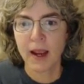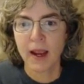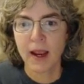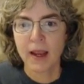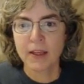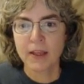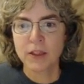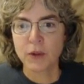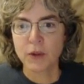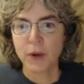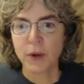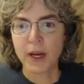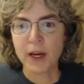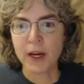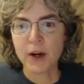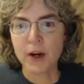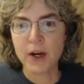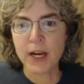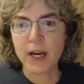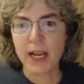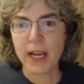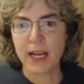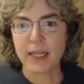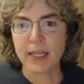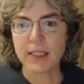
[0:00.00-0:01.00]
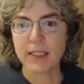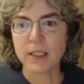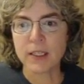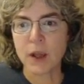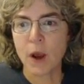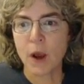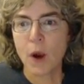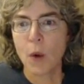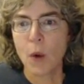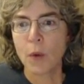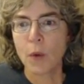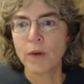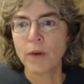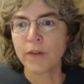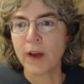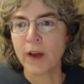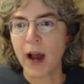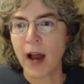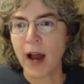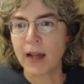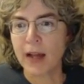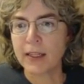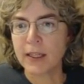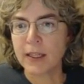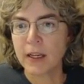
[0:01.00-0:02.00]
So here it is. We've
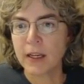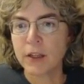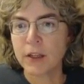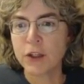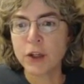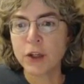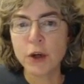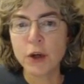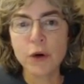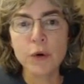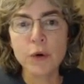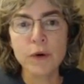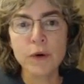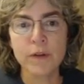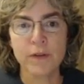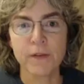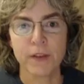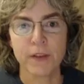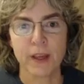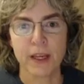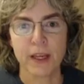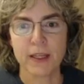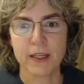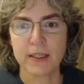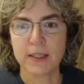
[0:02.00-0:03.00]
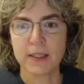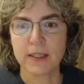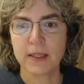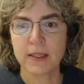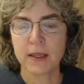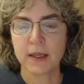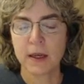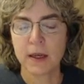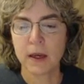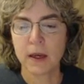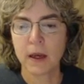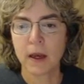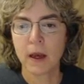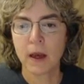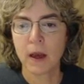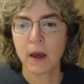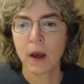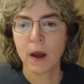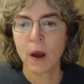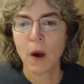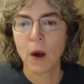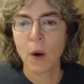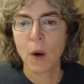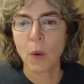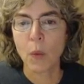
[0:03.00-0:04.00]
got two of these.
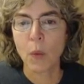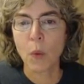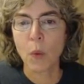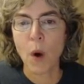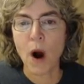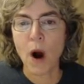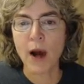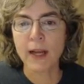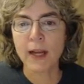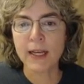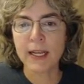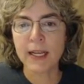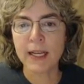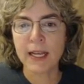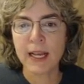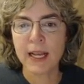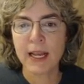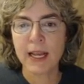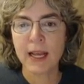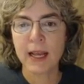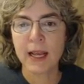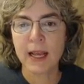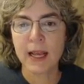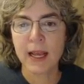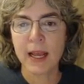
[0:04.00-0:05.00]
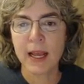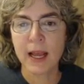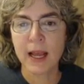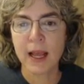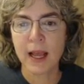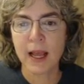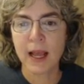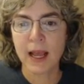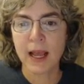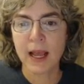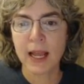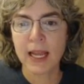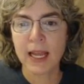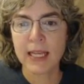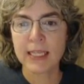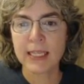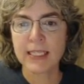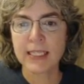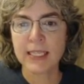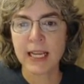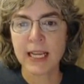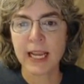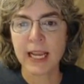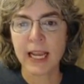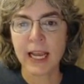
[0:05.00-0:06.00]
One
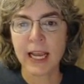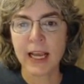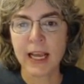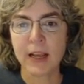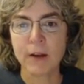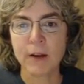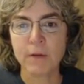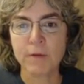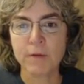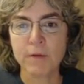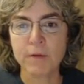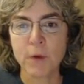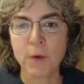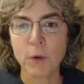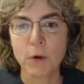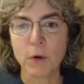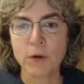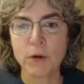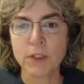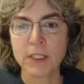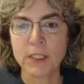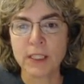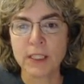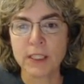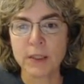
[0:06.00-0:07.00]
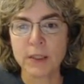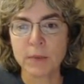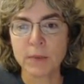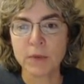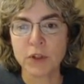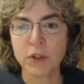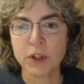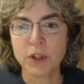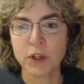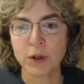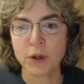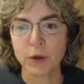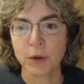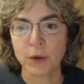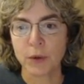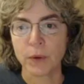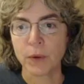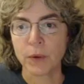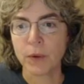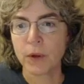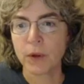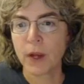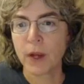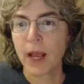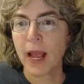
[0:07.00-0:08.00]
is in photosystem 2
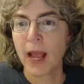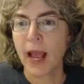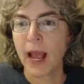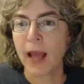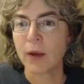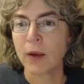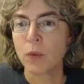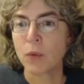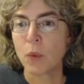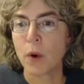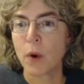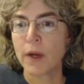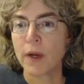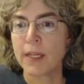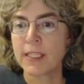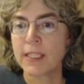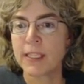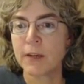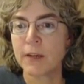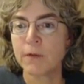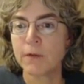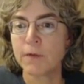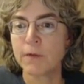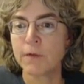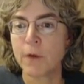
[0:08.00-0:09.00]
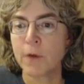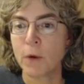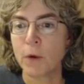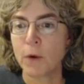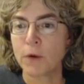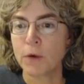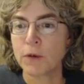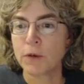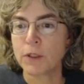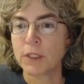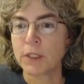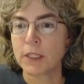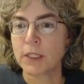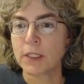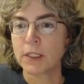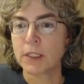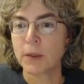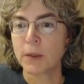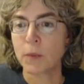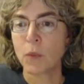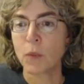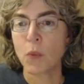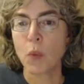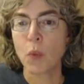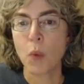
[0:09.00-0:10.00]
and one is in
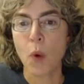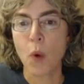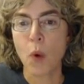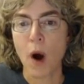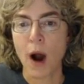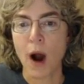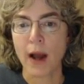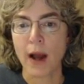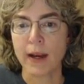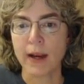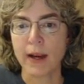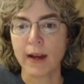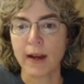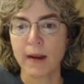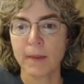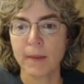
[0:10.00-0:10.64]
photosystem 1.